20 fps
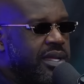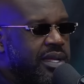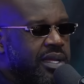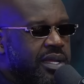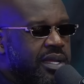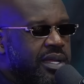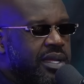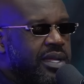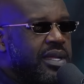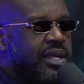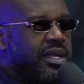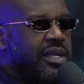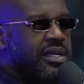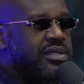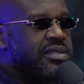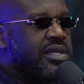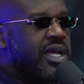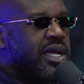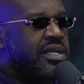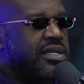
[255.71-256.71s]
Mm-hmm.
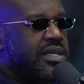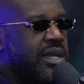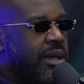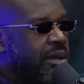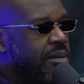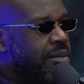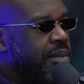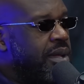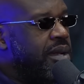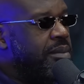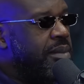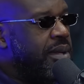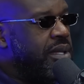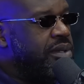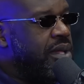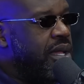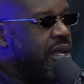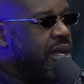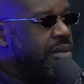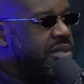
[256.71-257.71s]
Second time I met him, I
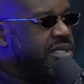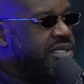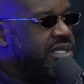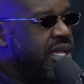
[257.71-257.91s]
thought I was